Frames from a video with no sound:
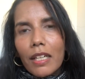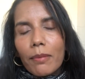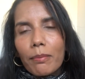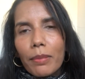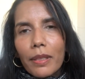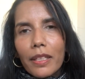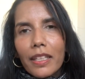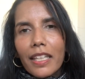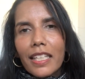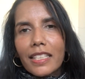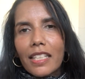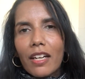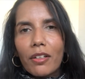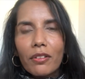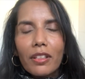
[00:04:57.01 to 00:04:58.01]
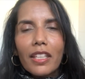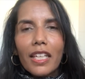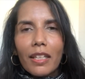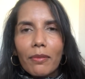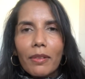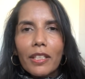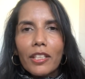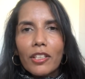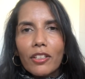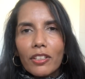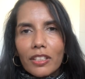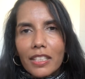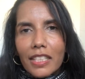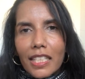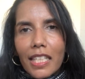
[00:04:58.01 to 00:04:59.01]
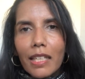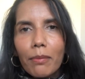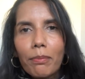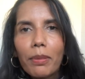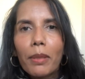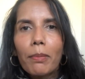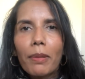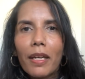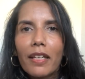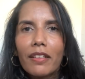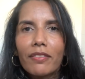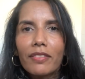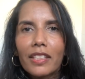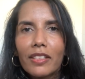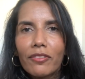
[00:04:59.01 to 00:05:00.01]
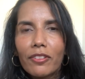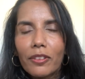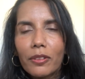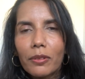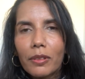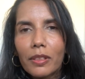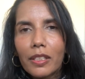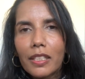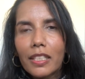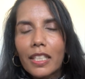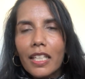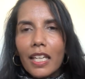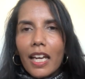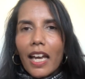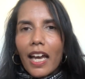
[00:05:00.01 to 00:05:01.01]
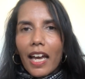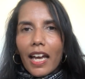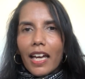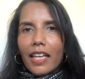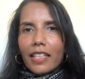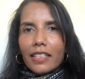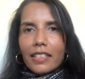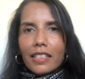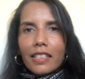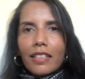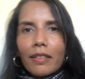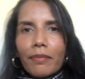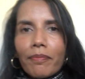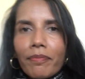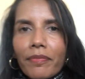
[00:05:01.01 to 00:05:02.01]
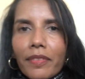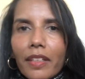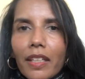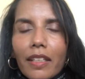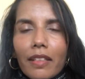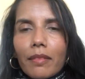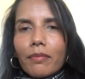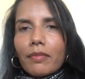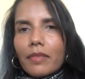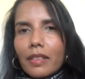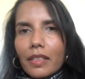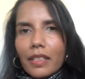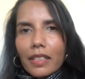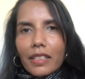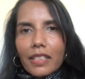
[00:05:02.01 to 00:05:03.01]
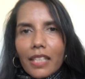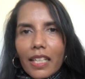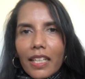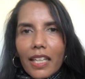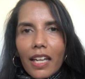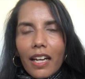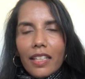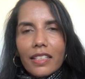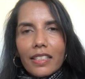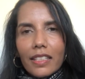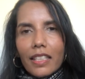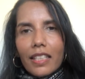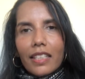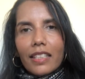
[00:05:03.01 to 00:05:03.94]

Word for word: but there's a whole thing where you've got to tip your pelvis forward and um, tuck it under,